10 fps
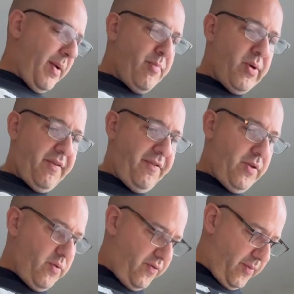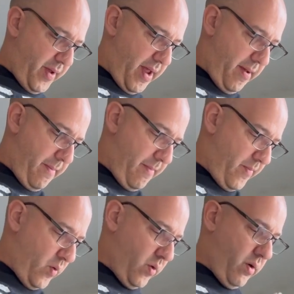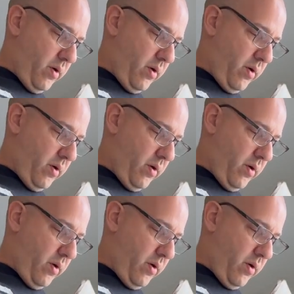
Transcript: I bought a few from him or